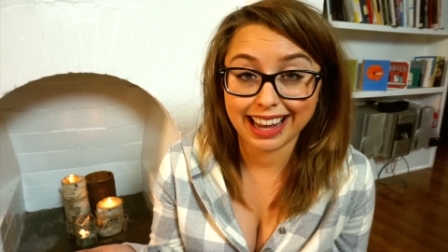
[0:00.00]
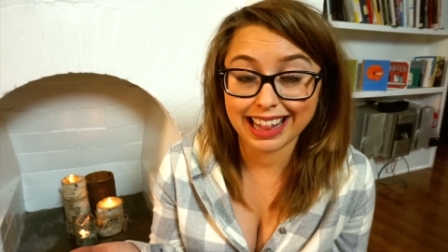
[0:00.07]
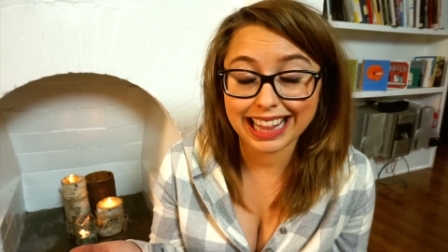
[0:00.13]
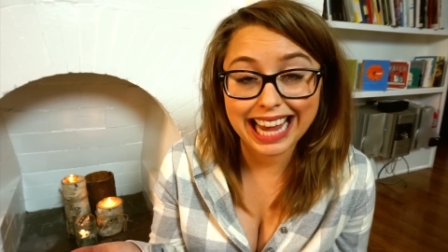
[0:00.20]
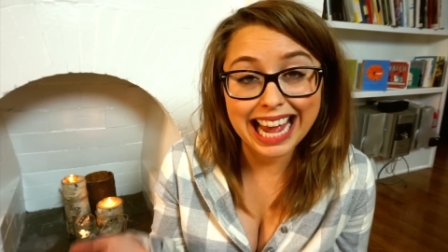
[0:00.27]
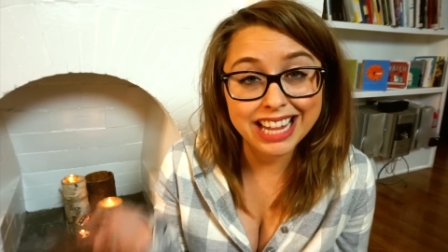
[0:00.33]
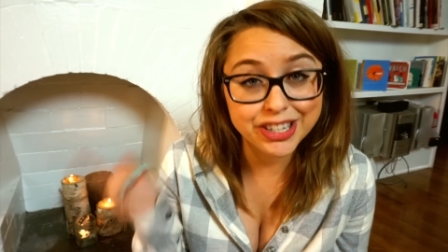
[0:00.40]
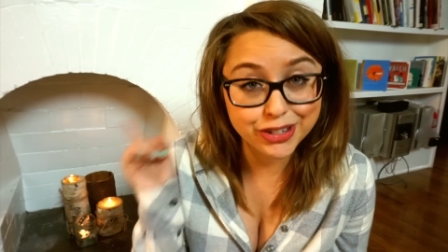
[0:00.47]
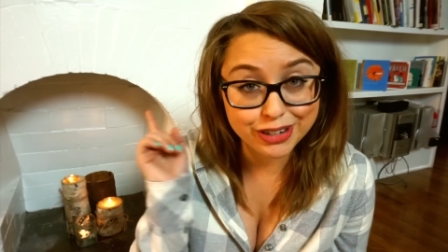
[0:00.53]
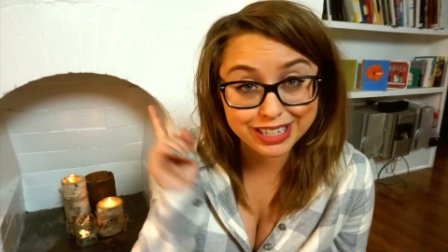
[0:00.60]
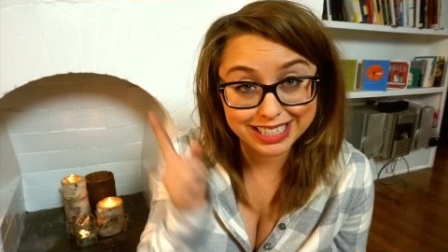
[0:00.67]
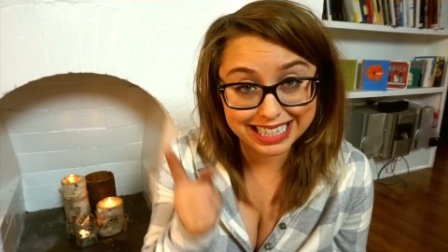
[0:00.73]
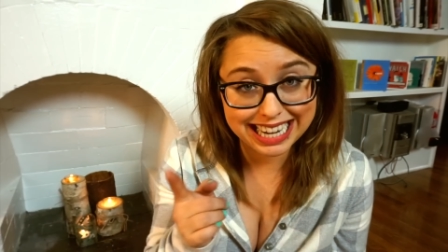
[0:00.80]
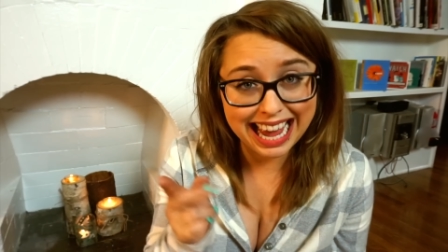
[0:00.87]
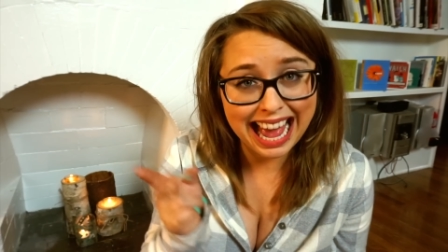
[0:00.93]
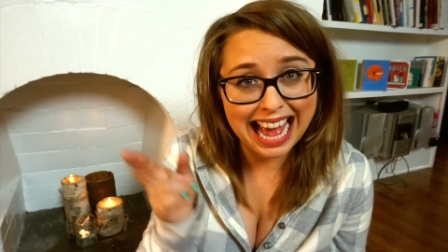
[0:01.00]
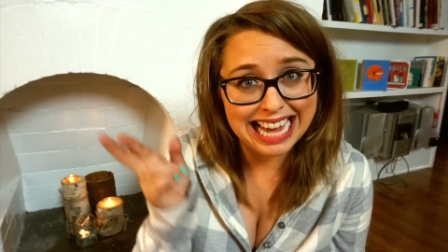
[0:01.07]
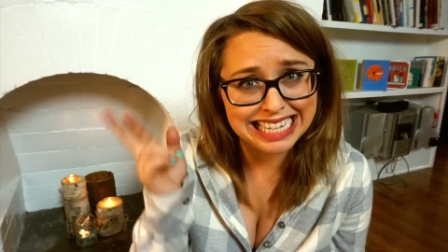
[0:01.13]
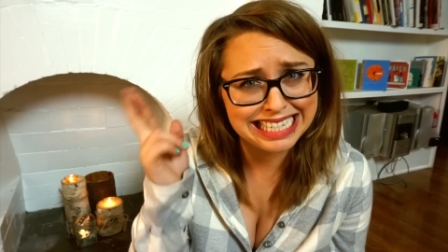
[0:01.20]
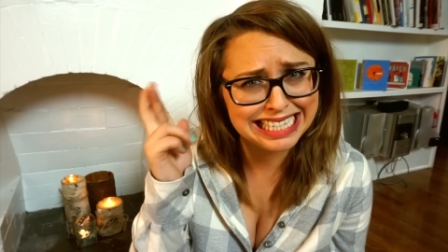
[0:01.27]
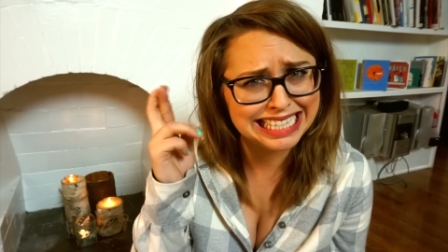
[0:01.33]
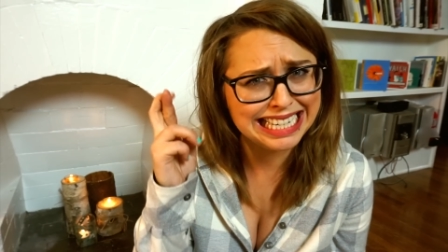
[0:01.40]
And the answer is
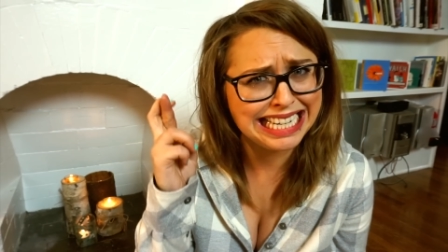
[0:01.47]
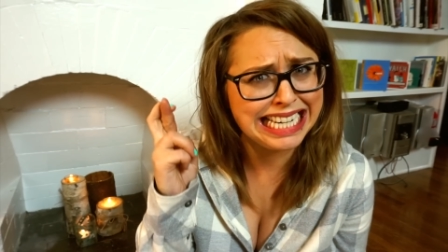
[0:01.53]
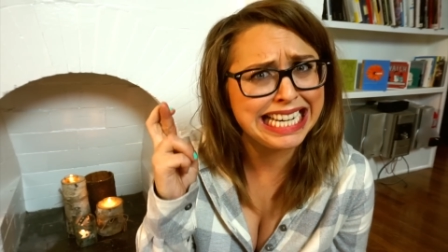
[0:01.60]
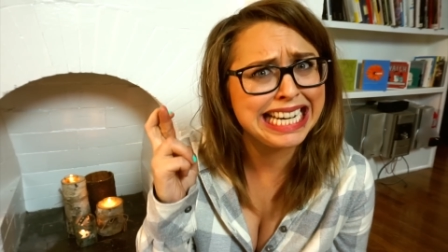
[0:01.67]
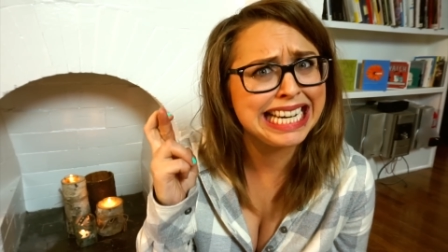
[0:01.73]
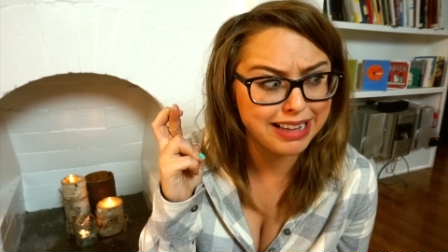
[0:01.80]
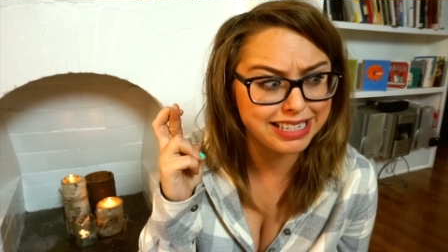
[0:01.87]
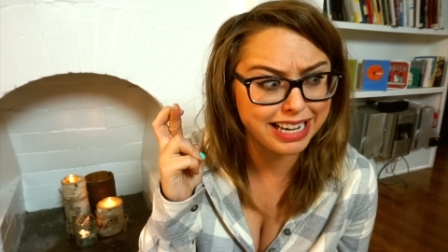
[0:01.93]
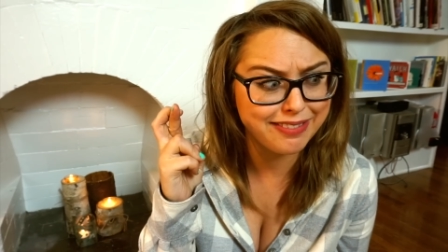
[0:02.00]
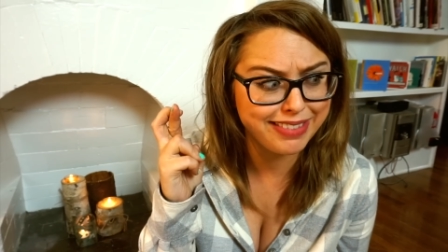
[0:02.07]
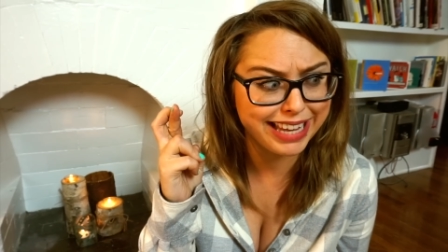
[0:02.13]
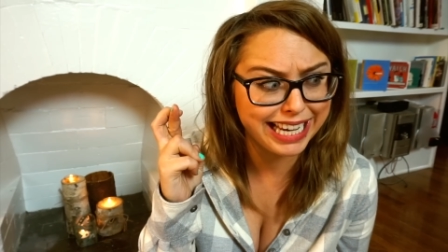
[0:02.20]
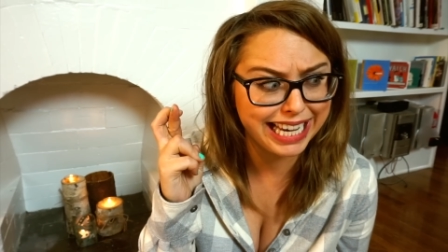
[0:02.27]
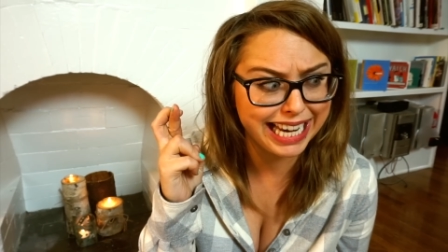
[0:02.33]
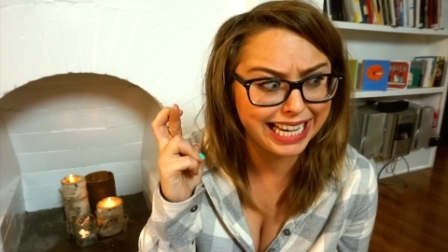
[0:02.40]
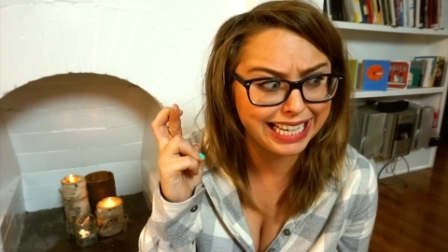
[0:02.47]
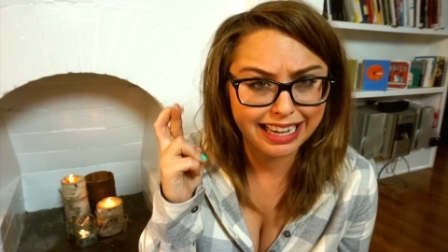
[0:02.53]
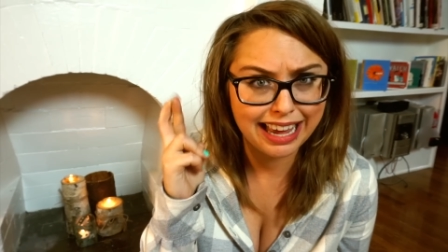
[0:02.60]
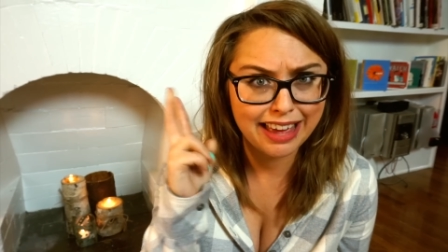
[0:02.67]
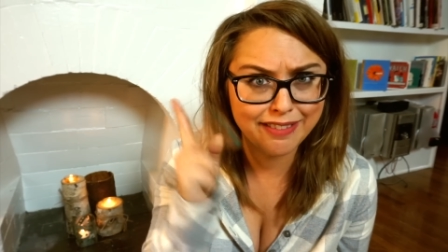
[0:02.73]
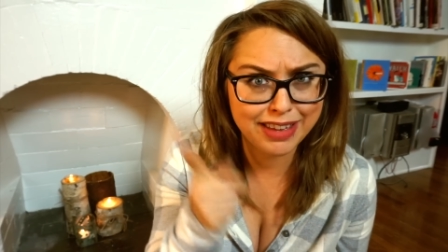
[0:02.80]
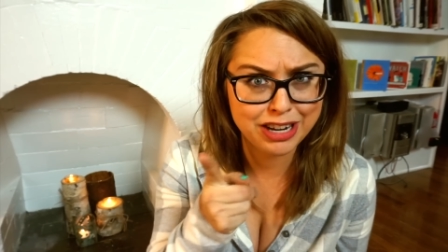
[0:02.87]
yes positive thinking,
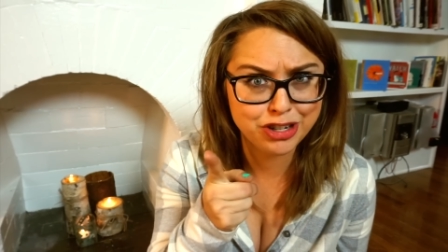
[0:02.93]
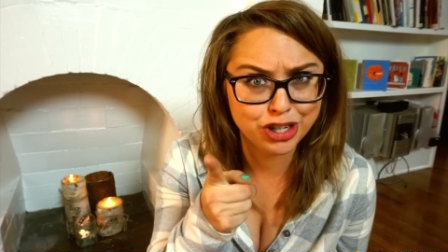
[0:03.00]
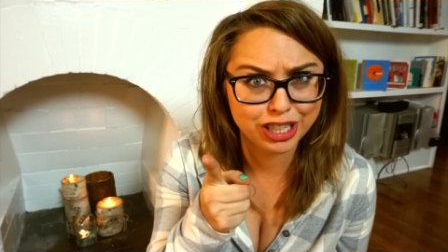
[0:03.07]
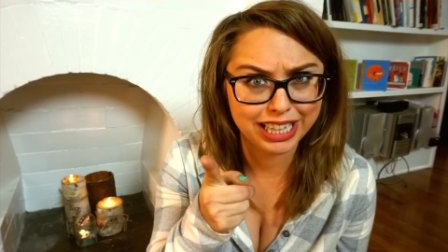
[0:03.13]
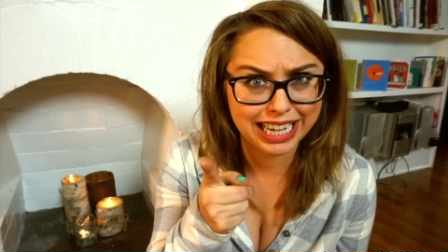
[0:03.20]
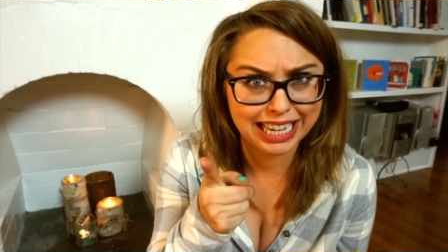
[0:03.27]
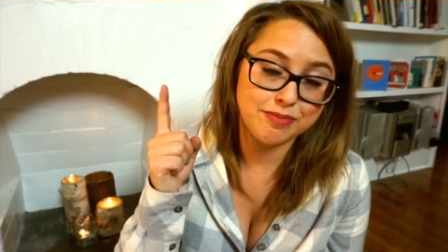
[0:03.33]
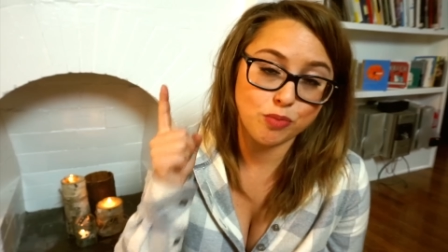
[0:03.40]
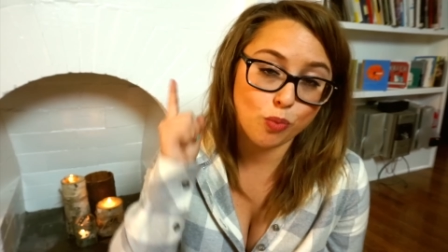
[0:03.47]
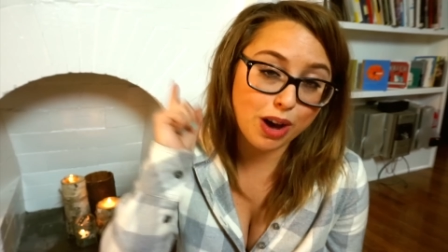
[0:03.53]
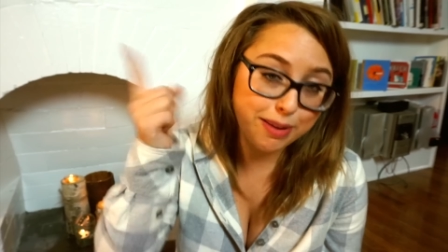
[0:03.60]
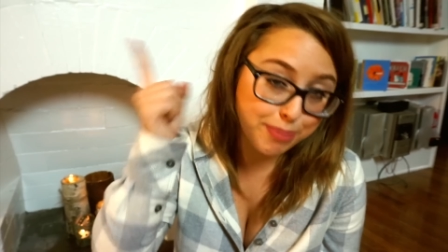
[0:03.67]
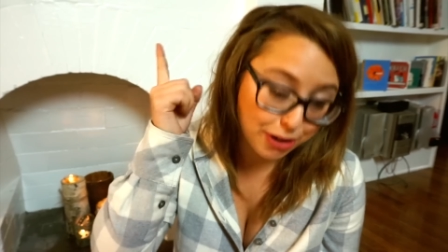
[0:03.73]
eventually. One